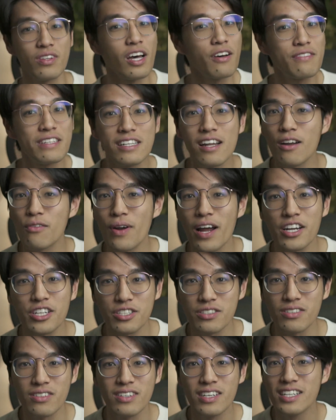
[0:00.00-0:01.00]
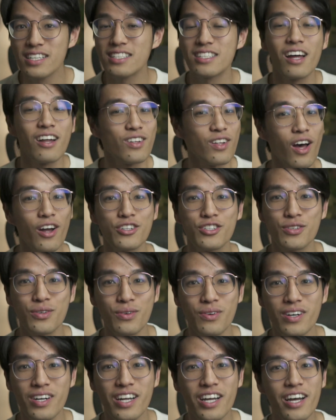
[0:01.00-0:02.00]
Love is not rational. It's not
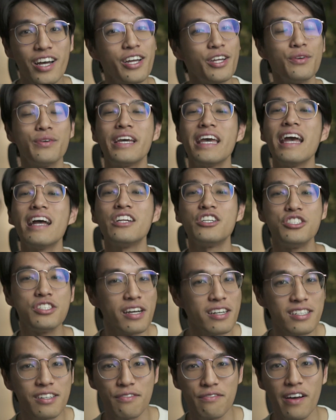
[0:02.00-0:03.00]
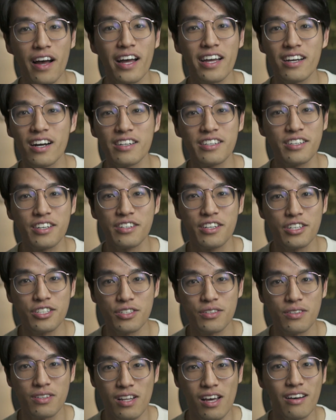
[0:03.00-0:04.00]
logical. You can't justify
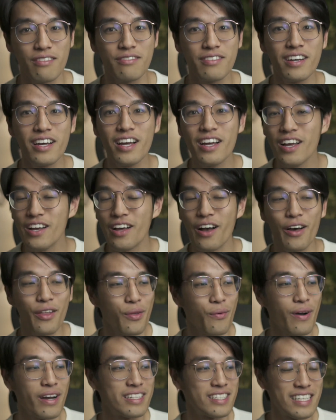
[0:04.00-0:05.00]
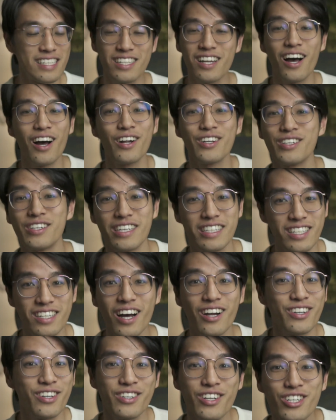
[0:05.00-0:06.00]
unconditional love. Otherwise, it's not
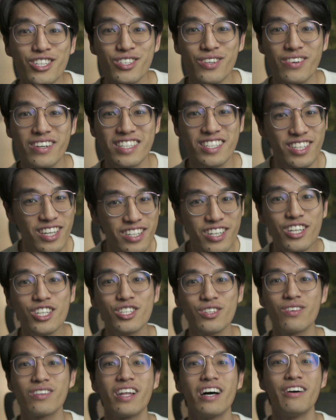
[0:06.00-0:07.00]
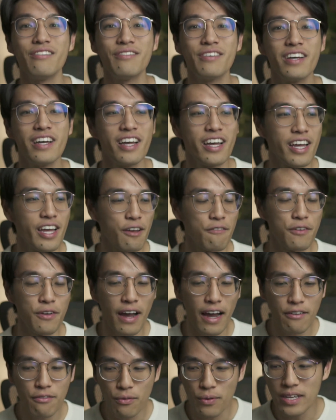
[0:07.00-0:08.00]
unconditional. It's conditional love. If you
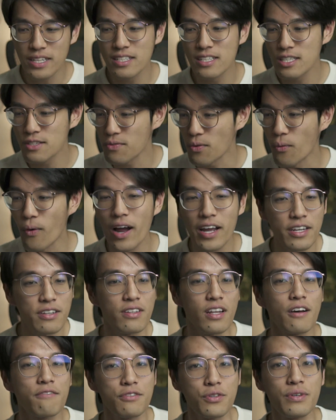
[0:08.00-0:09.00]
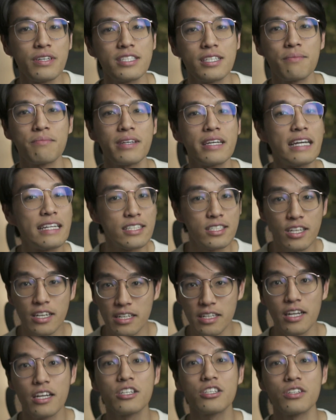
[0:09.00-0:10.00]
have reasons for why you love doing something, it's
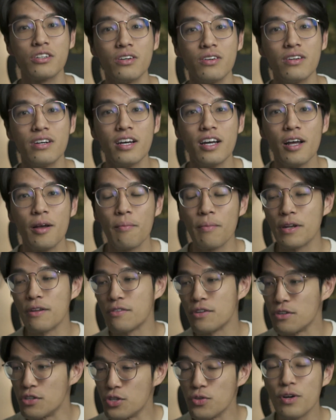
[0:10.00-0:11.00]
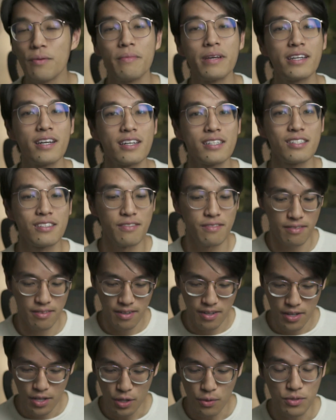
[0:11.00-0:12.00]
conditional. But if you do it because
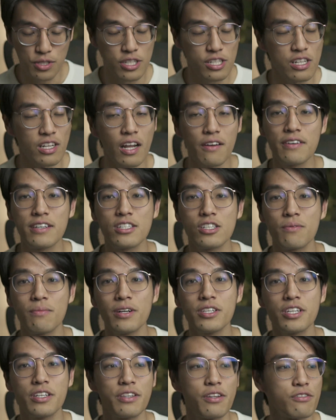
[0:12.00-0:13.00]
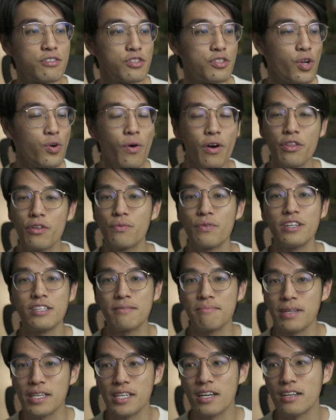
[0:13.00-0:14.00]
you just love it so much and there's no other
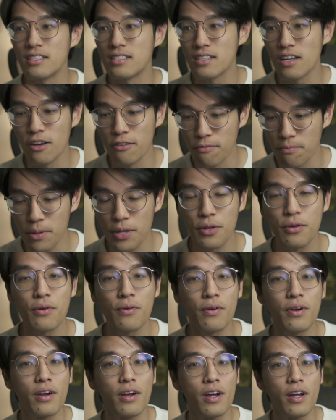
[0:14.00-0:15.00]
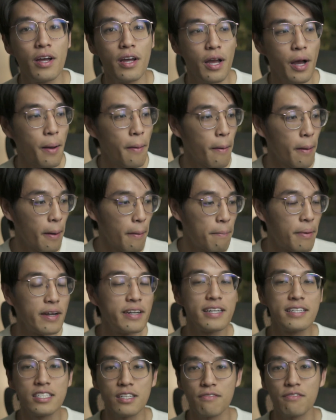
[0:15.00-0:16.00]
reason because of pure
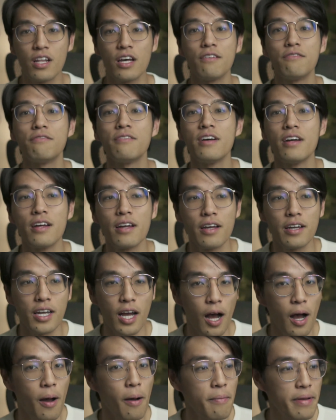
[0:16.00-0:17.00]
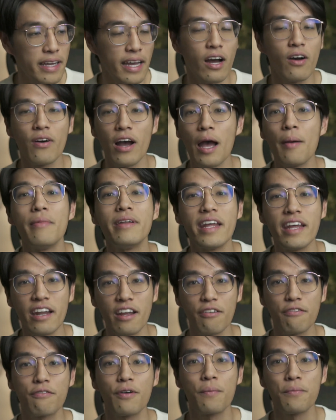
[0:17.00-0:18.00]
abundance of love coming out,
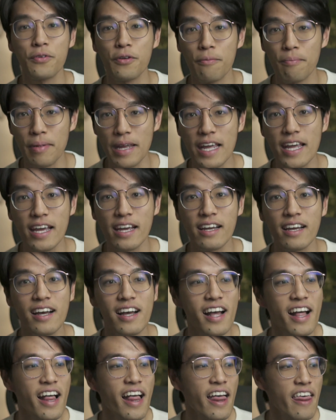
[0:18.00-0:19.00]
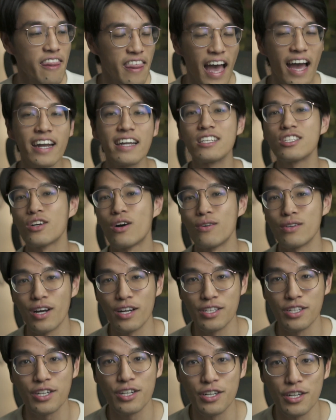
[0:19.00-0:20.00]
emanating from your being, that is called
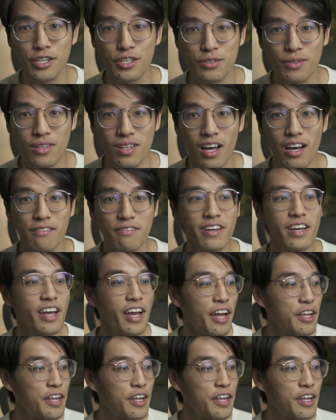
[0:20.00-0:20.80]
unconditional love.